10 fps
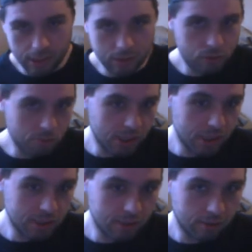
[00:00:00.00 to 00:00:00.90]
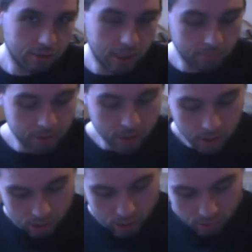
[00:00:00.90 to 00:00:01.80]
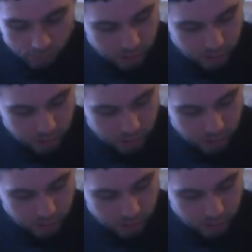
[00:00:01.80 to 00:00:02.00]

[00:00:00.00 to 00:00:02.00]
and Super Nintendo games, which